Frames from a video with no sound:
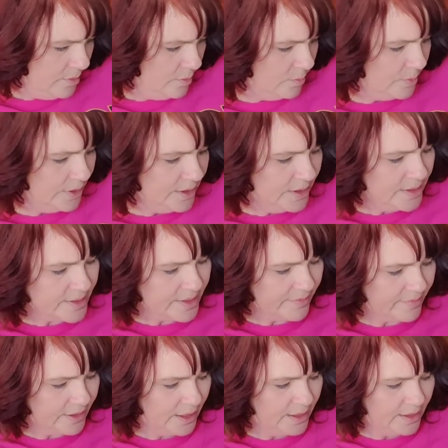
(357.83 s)
When did the
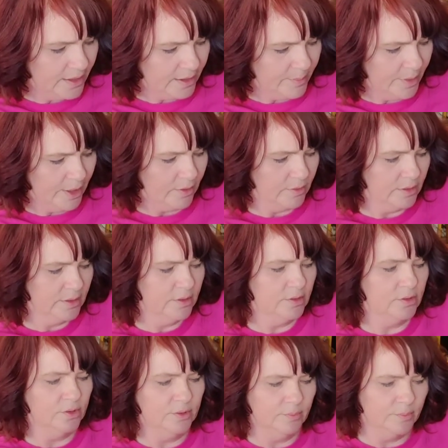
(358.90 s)
780 come out?
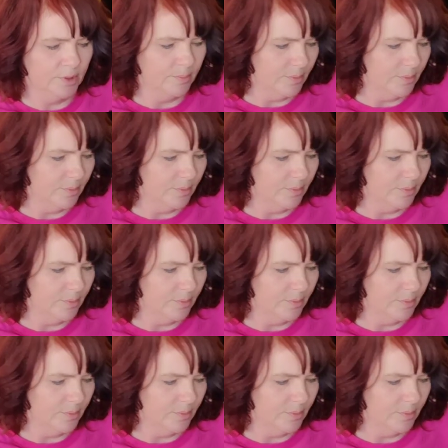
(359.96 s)
Couldn't be